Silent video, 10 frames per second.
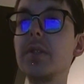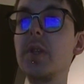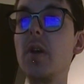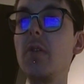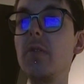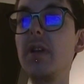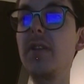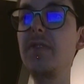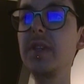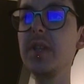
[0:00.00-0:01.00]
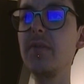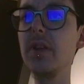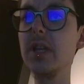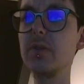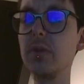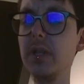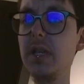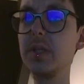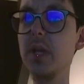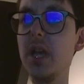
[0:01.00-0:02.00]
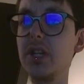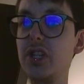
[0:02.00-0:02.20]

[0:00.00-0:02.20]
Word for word: So, if this ever gets released,